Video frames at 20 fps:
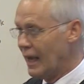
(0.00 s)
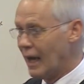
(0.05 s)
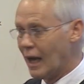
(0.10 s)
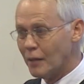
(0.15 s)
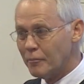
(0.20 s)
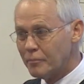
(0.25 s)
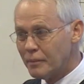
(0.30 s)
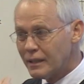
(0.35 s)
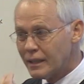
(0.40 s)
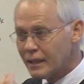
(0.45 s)

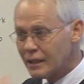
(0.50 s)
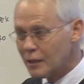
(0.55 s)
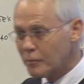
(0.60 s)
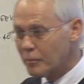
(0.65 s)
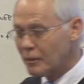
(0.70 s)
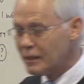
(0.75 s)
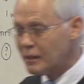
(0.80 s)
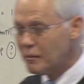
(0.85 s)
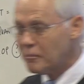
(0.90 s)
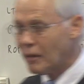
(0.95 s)

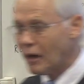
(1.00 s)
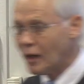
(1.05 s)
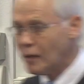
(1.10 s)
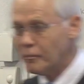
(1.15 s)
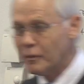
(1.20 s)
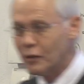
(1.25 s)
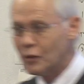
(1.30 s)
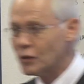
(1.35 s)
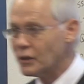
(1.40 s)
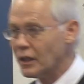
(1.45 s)
Unpredictable demand
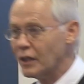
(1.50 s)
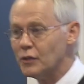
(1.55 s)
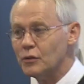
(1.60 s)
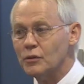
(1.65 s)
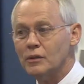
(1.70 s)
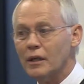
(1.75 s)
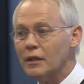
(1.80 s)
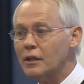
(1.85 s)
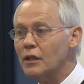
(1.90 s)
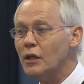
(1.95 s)
because I do
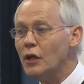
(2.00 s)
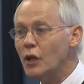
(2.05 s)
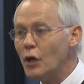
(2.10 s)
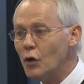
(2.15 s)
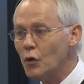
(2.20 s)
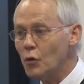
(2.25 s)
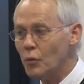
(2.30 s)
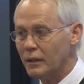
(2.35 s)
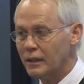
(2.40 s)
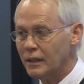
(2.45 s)
not
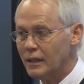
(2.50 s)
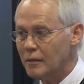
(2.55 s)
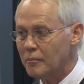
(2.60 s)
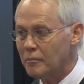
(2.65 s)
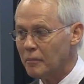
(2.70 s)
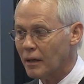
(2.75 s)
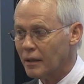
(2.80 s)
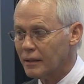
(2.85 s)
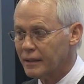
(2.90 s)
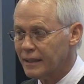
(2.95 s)
know what the
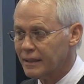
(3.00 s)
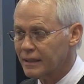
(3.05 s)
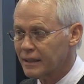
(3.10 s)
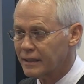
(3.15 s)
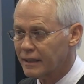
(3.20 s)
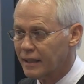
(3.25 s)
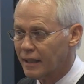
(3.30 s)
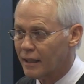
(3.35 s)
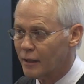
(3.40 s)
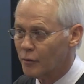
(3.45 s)
demand
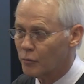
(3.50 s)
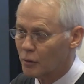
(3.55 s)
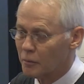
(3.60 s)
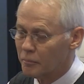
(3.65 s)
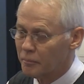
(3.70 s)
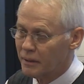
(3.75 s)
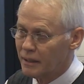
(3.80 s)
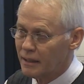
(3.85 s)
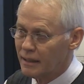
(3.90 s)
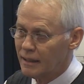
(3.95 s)
necessarily will
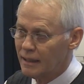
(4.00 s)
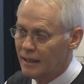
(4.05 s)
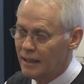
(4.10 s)
be.